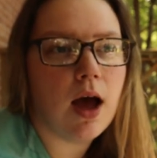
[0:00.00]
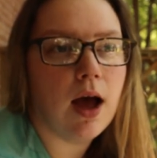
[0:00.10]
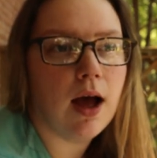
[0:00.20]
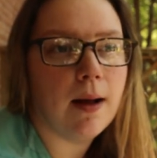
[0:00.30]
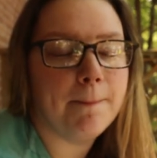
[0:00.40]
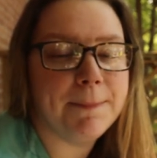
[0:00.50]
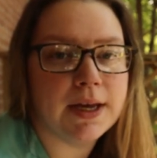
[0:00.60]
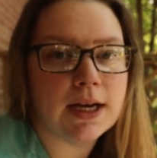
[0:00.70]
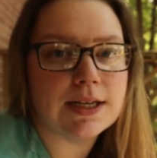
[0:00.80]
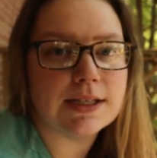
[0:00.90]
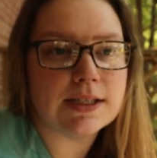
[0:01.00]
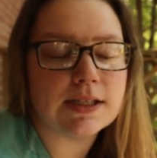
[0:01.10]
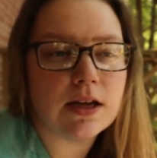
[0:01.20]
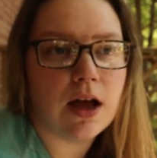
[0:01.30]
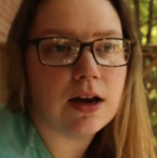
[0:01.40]
uh,
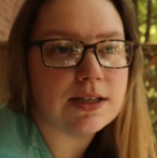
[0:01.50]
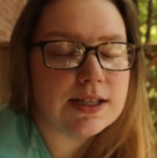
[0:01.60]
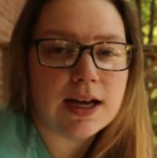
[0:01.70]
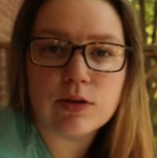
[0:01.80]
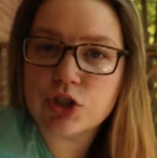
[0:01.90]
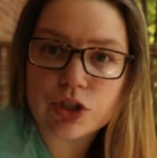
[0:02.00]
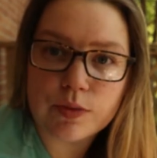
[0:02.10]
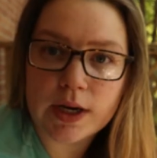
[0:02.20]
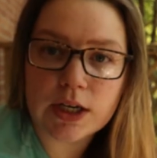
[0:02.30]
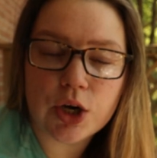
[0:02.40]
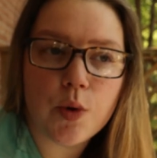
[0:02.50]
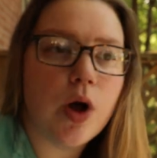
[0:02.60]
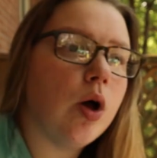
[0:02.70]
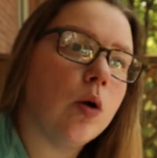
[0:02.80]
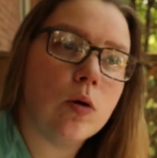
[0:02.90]
because honestly I was just ready to go
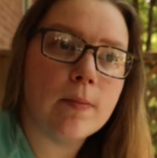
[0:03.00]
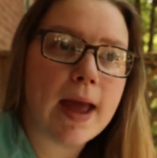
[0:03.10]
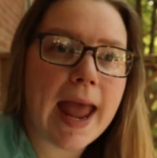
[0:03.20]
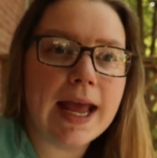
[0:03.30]
home